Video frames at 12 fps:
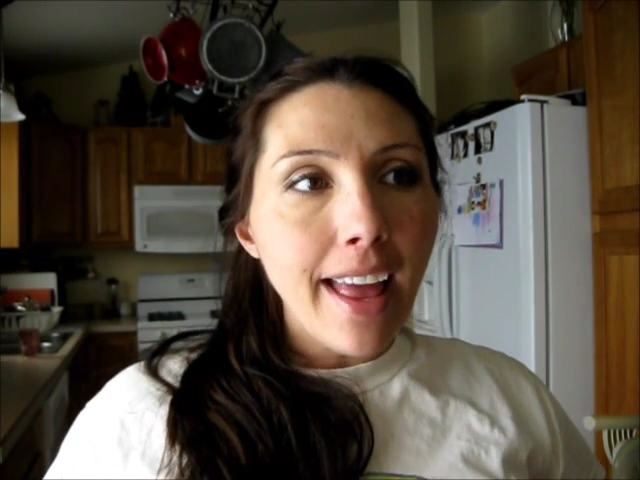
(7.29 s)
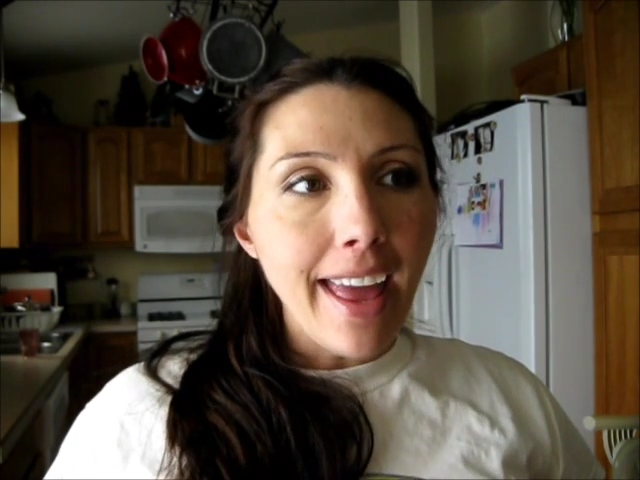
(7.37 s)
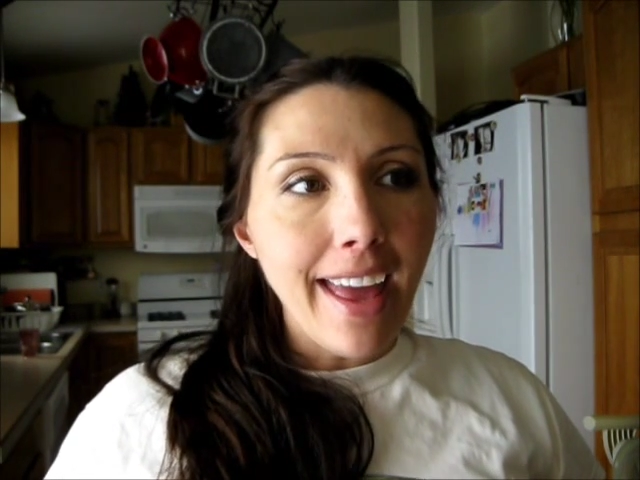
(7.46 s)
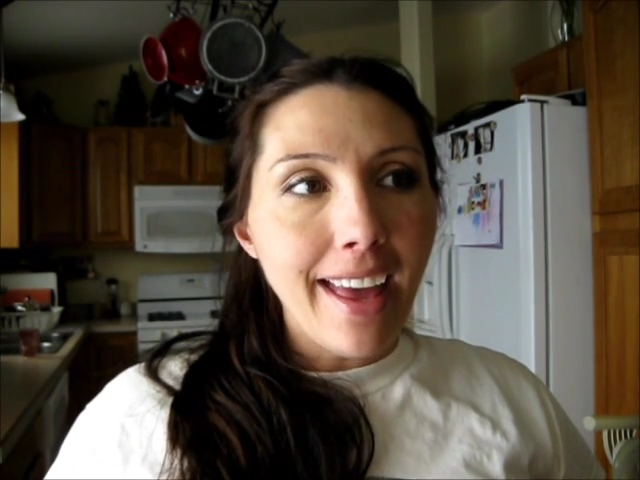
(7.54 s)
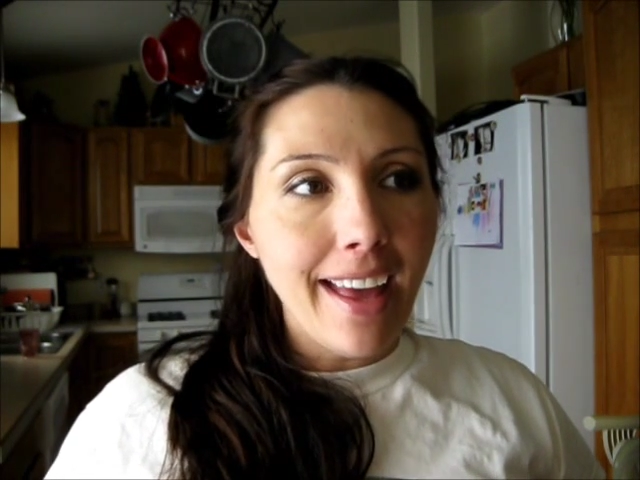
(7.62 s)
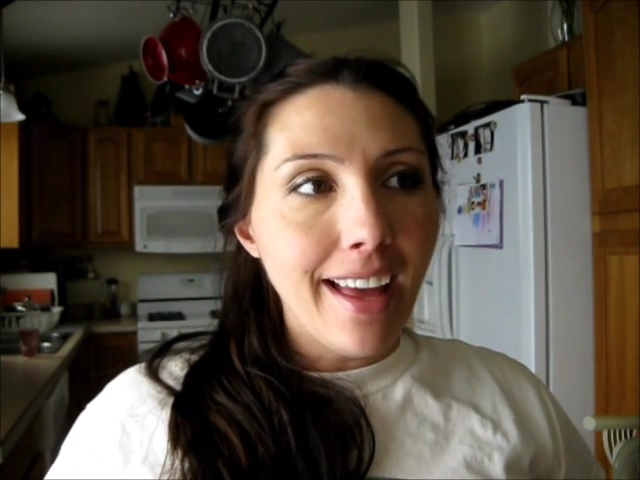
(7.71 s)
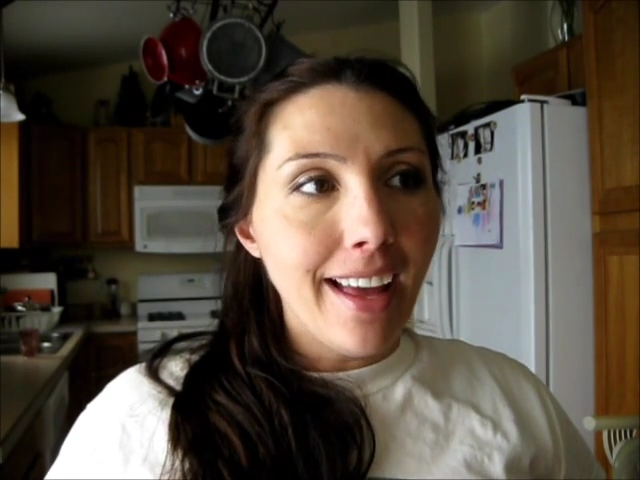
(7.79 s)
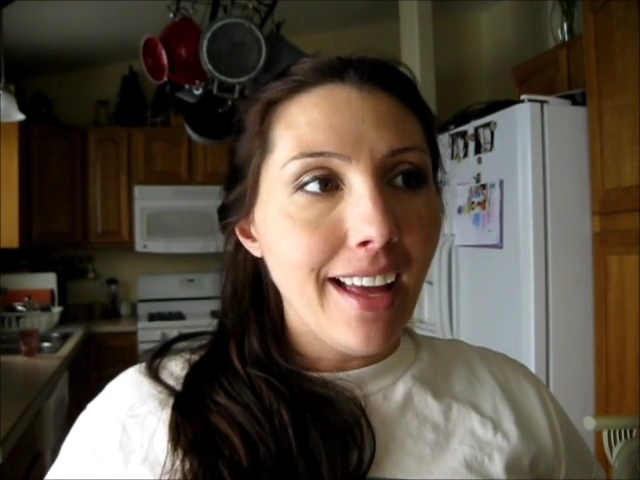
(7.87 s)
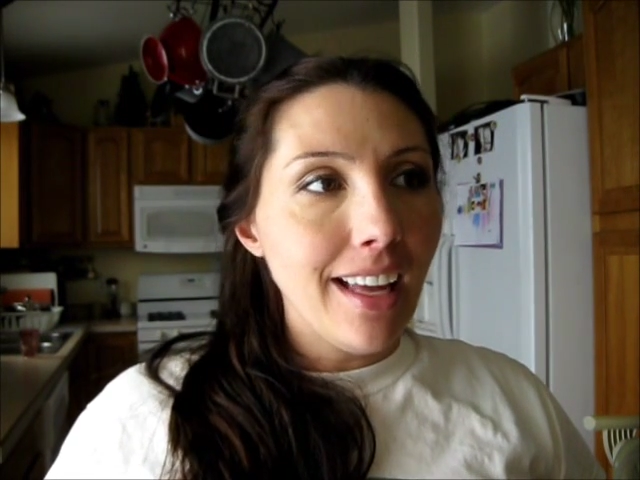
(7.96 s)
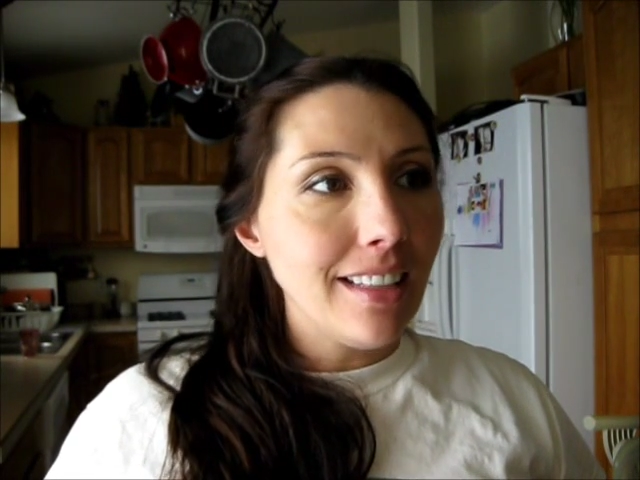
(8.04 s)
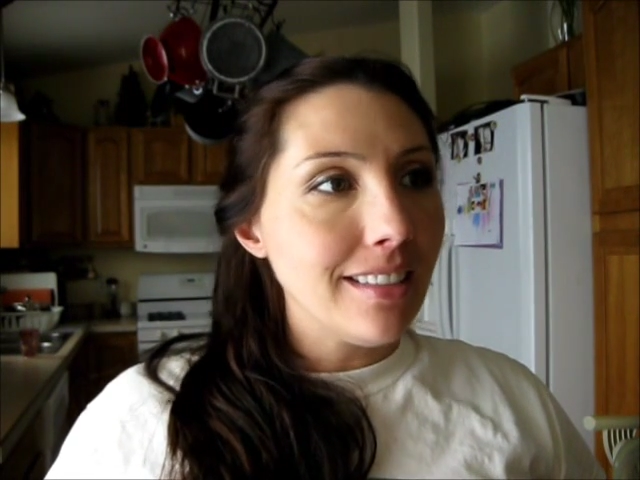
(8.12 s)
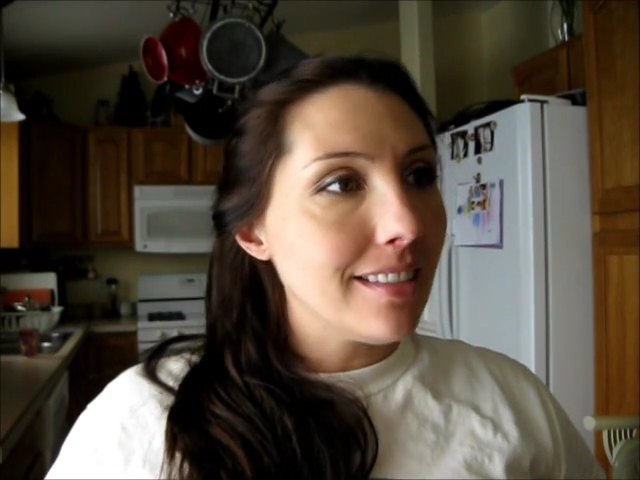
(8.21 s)

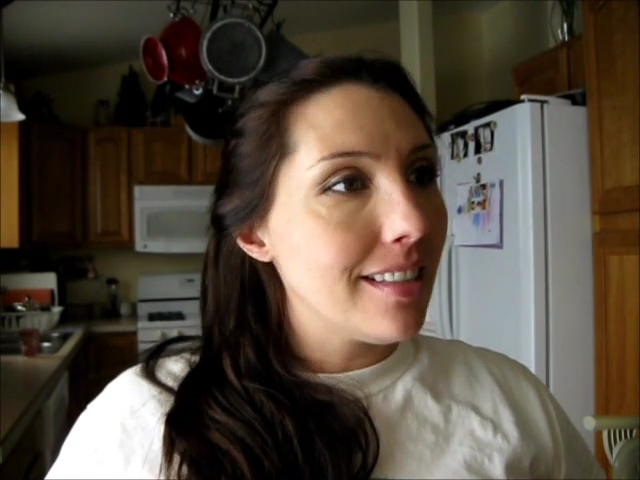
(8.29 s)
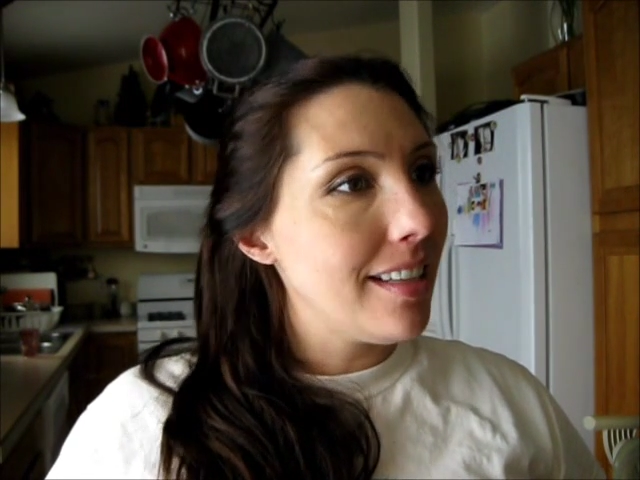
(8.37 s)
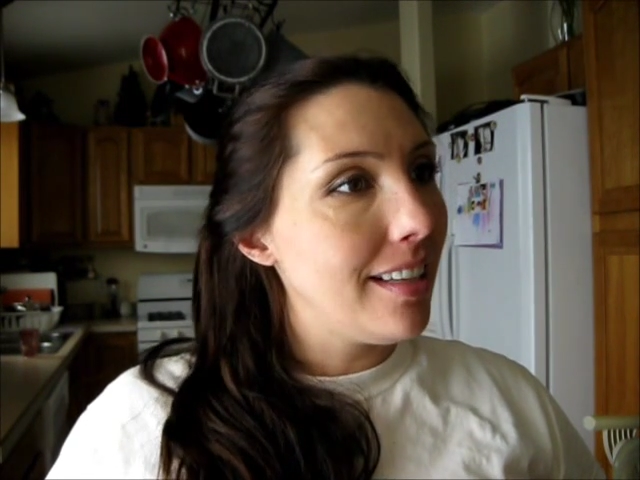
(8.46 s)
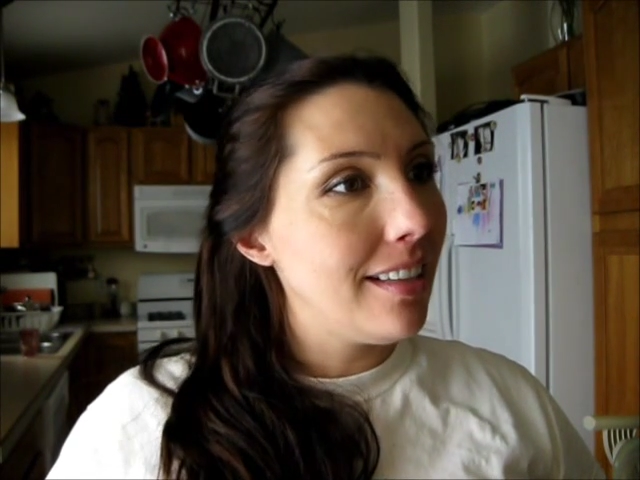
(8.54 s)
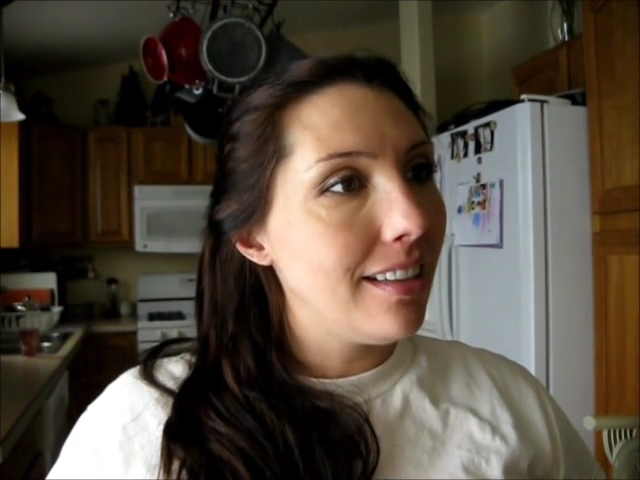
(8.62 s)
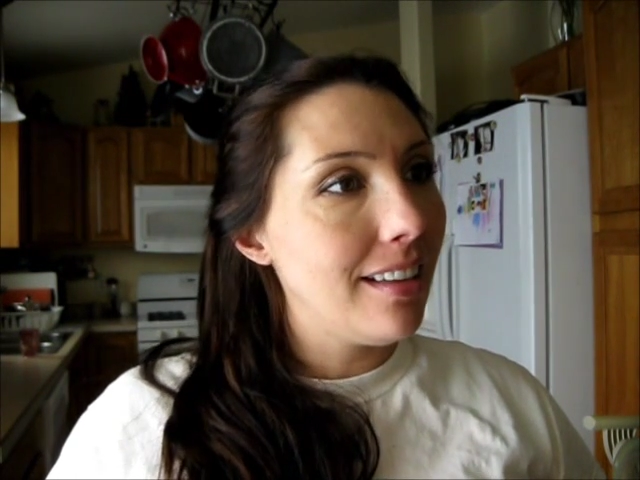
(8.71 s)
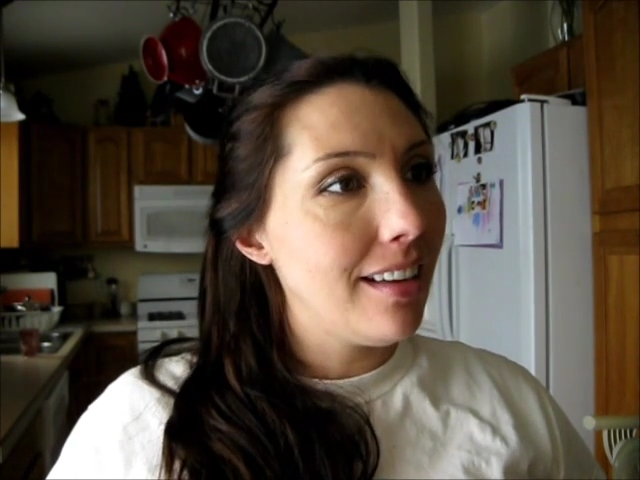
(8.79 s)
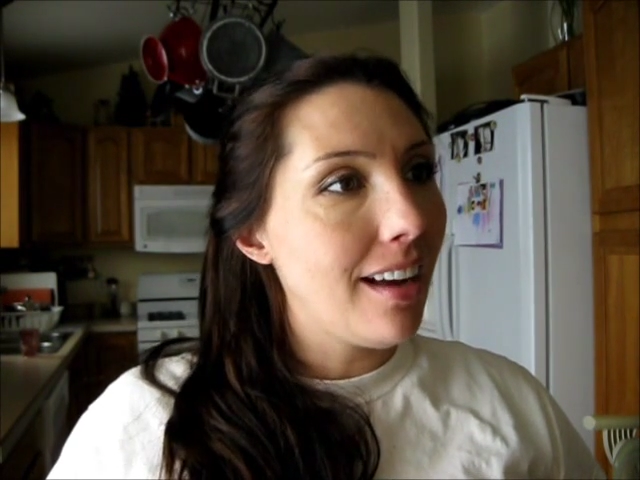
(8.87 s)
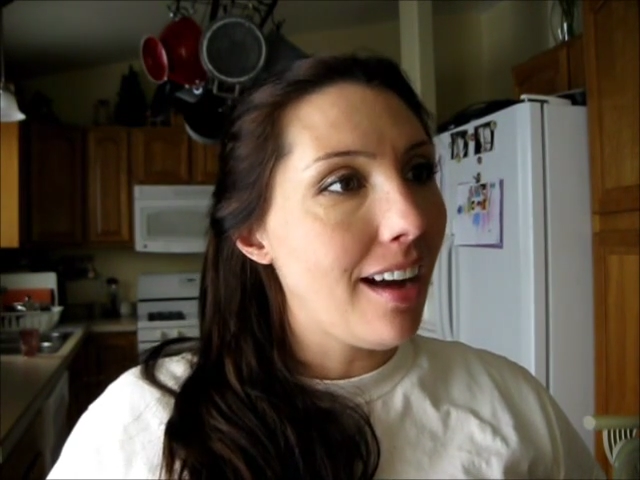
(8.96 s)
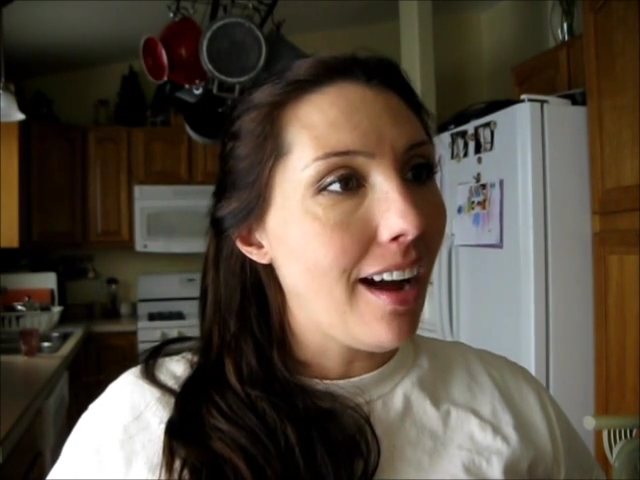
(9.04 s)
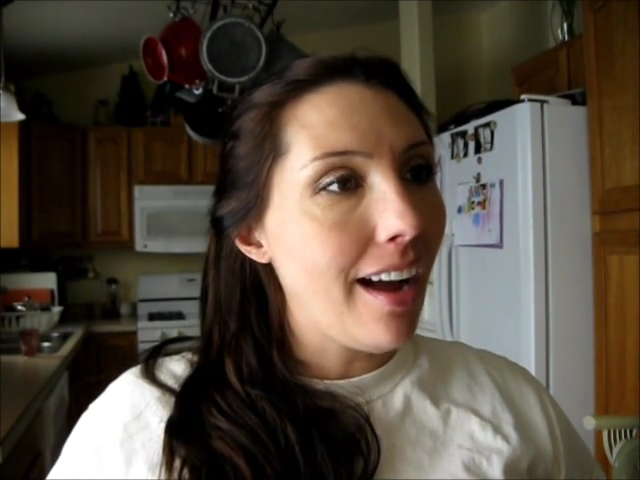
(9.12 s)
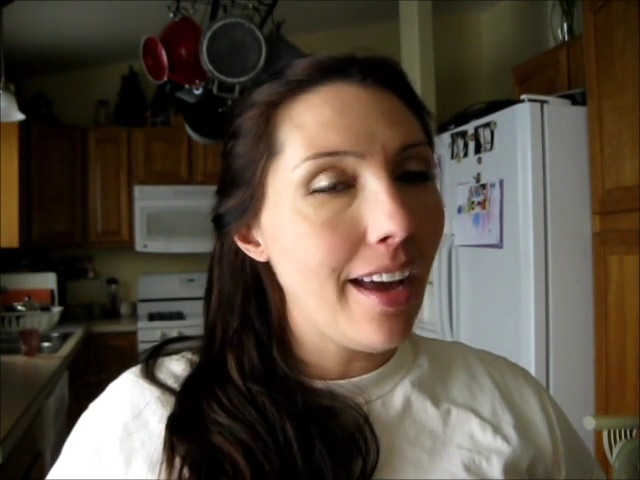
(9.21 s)
and
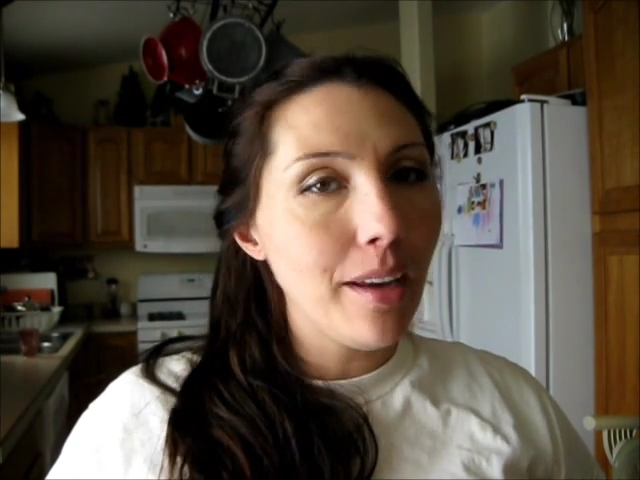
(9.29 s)
I